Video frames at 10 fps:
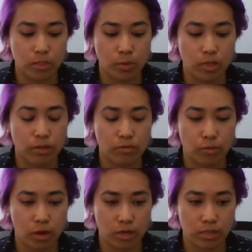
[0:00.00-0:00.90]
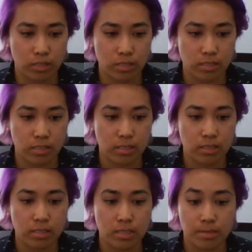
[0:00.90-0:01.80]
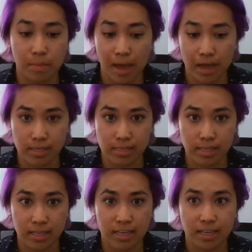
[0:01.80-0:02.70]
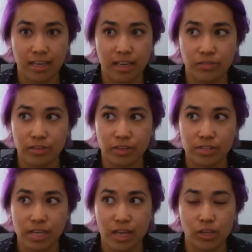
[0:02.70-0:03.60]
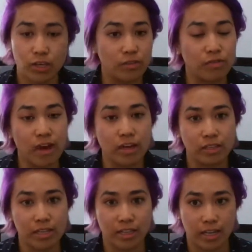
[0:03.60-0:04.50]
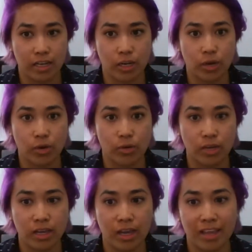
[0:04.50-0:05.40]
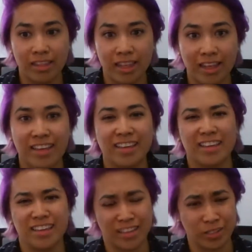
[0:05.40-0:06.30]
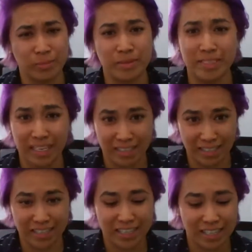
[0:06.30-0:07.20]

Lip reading: Queen of Wands, this mask, it feels like you can finally let it go and that it'll be done.